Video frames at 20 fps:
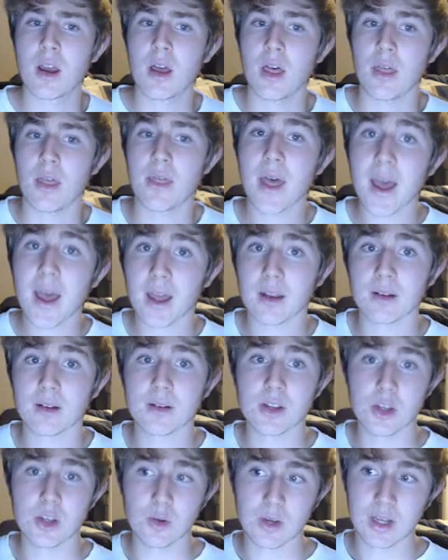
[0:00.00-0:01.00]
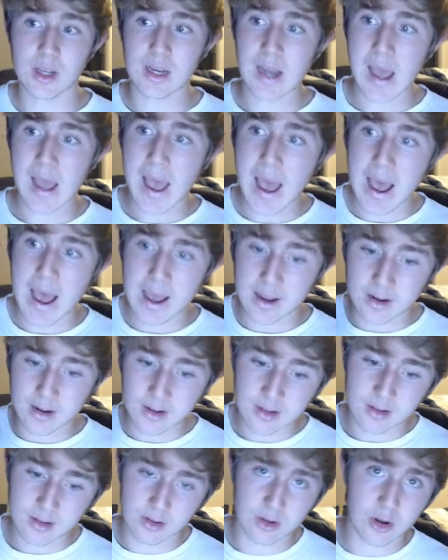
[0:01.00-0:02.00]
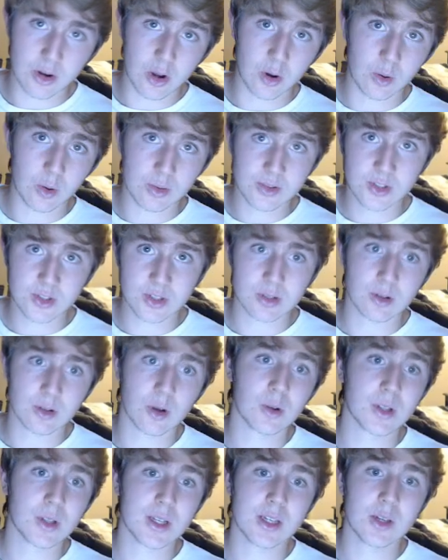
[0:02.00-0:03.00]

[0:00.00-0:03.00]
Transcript: then you can add nodes slowly,